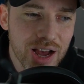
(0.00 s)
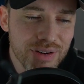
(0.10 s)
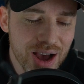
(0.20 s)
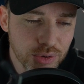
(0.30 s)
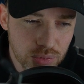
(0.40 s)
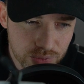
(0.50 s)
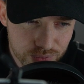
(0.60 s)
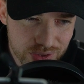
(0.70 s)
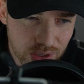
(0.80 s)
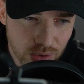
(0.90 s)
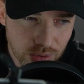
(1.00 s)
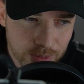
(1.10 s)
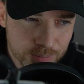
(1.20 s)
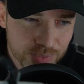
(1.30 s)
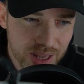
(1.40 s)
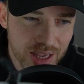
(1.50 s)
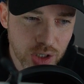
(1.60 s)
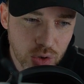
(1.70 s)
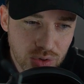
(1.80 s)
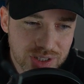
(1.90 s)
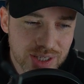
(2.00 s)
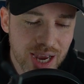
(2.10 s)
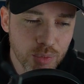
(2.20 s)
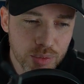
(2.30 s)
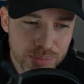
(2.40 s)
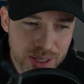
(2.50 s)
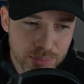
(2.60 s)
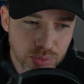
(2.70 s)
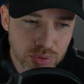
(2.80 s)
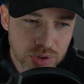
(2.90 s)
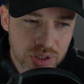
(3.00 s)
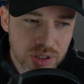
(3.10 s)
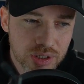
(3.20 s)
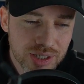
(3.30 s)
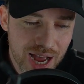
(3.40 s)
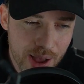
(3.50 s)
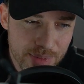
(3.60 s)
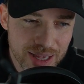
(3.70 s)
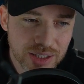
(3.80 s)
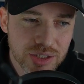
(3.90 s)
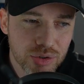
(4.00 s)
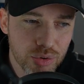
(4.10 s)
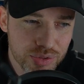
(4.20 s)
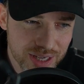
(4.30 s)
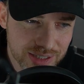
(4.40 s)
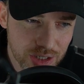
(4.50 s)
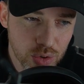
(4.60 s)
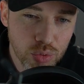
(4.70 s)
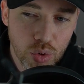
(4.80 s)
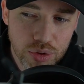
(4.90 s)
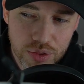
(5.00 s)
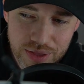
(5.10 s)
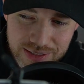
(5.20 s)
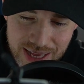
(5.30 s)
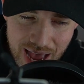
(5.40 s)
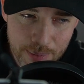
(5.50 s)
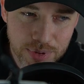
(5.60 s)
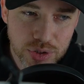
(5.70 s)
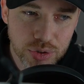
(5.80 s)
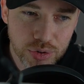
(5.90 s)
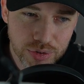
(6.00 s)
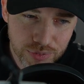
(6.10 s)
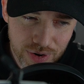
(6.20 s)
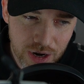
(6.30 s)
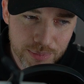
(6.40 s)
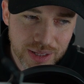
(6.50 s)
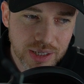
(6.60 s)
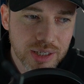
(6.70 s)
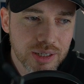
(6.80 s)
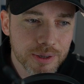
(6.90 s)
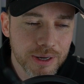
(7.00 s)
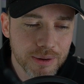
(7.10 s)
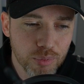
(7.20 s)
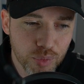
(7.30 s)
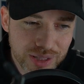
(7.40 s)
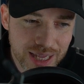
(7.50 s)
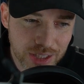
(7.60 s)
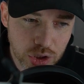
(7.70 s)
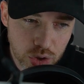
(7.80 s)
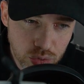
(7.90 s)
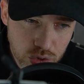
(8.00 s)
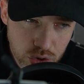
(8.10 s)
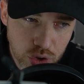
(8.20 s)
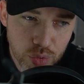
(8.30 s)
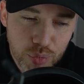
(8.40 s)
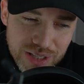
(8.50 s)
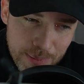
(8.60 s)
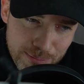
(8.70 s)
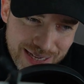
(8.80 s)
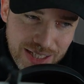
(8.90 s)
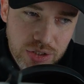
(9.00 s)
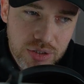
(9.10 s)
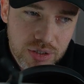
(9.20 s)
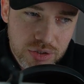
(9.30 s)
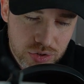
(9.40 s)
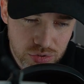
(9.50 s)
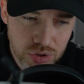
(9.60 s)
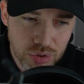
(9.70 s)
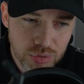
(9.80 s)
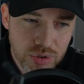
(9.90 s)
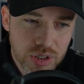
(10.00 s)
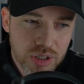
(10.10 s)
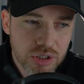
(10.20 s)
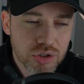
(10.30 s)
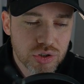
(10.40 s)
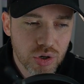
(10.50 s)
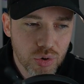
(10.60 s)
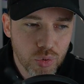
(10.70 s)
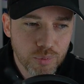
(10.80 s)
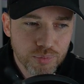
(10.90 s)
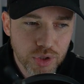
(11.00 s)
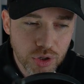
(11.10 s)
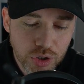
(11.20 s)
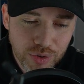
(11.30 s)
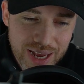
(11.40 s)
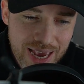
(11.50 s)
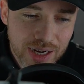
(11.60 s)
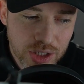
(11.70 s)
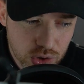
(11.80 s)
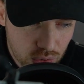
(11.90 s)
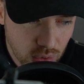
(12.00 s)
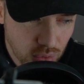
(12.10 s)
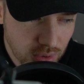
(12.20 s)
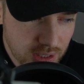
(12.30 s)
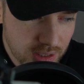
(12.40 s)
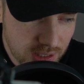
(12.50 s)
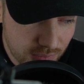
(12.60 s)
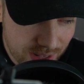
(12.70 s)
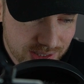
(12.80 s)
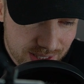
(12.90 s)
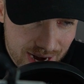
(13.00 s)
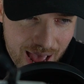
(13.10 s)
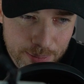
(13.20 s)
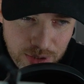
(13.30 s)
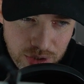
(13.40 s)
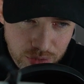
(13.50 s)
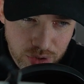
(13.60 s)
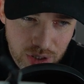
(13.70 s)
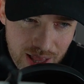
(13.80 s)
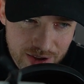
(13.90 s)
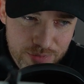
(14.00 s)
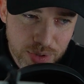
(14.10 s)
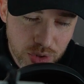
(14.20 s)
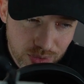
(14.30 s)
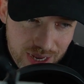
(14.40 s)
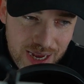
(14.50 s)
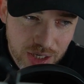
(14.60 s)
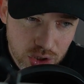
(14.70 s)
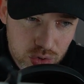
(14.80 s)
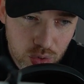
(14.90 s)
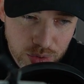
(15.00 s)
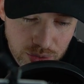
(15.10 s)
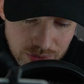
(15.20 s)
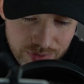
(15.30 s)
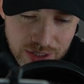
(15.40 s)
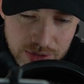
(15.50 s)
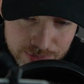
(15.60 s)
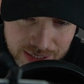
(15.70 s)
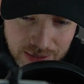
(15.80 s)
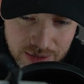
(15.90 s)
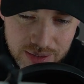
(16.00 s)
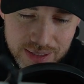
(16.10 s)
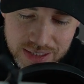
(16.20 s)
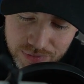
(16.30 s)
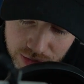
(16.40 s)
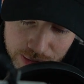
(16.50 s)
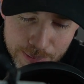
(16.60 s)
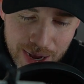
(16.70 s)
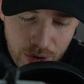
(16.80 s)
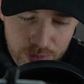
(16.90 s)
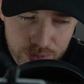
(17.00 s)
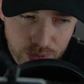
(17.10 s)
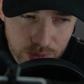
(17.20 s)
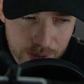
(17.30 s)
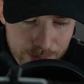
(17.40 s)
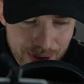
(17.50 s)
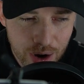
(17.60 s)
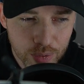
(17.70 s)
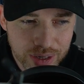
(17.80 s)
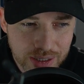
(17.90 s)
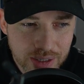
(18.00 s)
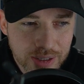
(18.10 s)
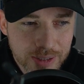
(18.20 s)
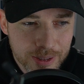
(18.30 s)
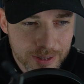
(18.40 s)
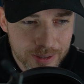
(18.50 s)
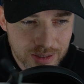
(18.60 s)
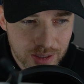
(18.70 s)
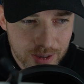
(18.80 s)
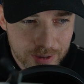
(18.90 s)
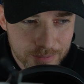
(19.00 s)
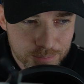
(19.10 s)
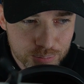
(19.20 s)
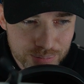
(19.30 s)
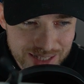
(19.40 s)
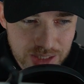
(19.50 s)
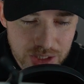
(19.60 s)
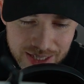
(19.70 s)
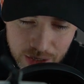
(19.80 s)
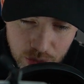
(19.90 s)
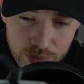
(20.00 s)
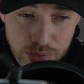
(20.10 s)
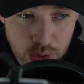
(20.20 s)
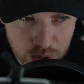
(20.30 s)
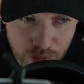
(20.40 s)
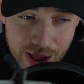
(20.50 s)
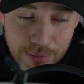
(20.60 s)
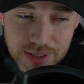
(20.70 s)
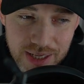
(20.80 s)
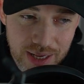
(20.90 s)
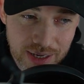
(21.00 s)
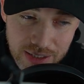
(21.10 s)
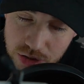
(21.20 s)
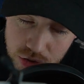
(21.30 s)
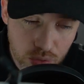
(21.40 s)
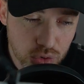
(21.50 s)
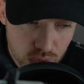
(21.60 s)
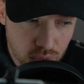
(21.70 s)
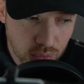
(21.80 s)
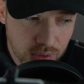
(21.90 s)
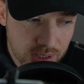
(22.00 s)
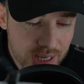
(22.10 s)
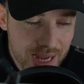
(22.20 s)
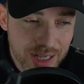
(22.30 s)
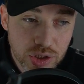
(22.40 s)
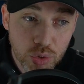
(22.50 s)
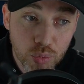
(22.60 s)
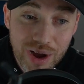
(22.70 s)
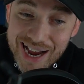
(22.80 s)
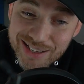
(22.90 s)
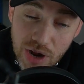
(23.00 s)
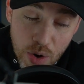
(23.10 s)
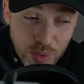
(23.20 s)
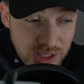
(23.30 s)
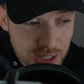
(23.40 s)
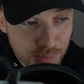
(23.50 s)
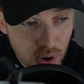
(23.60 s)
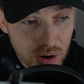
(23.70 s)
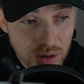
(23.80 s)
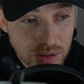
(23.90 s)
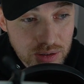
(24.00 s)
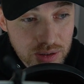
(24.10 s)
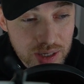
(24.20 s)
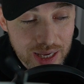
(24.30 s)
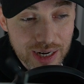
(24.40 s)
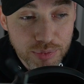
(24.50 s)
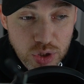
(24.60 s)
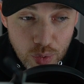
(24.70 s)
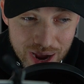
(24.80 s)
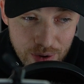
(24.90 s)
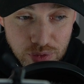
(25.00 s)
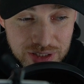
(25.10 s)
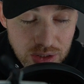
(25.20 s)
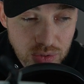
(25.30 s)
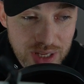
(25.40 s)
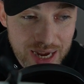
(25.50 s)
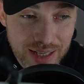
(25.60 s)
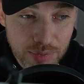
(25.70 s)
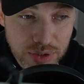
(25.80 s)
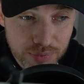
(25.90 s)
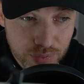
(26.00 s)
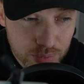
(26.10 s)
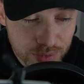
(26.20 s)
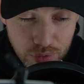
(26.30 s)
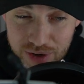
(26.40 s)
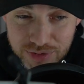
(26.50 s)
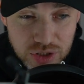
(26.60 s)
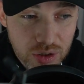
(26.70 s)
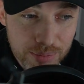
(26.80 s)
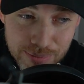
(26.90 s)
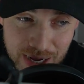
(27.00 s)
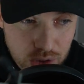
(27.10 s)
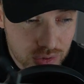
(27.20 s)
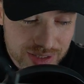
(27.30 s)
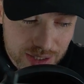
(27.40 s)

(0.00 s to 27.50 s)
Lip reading: of how you feel, and you decide what people's comments or things they do or the things that happen to your environment, what they do to you and what they mean to you. So, you know, you can't control the events that happen to you in your life, but you can control what those events mean. That's a very empowering message that I heard from Tony Robbins, and it's so true. And so I went to the park, and I would go every single day, and that was the first, before I even started mantras,